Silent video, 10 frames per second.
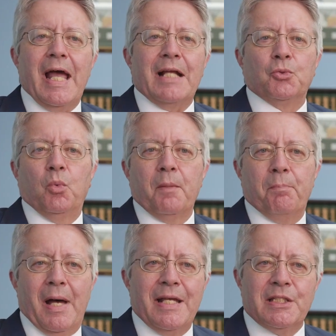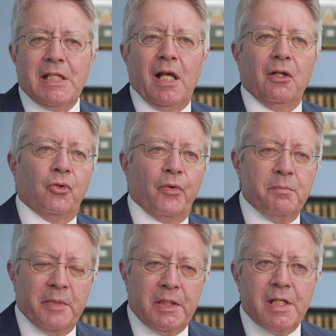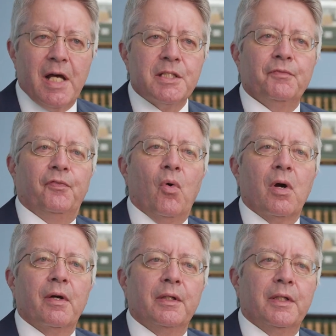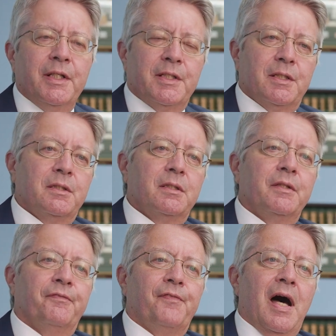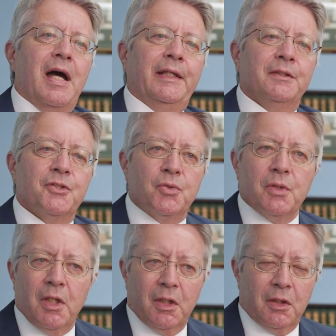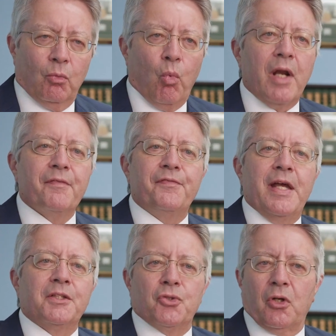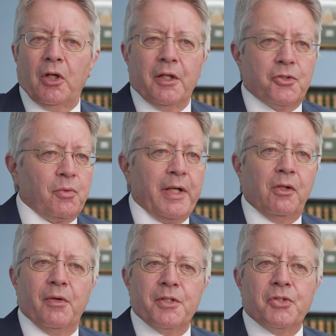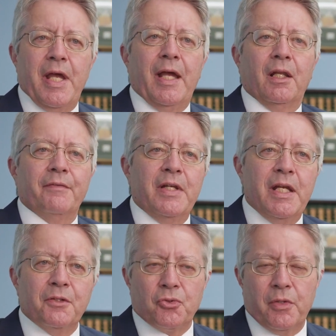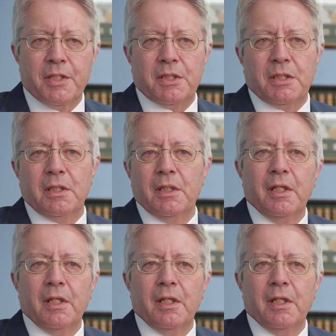that's what a buy-sell agreement does for it. It defines what events are going to trigger a sale of an interest,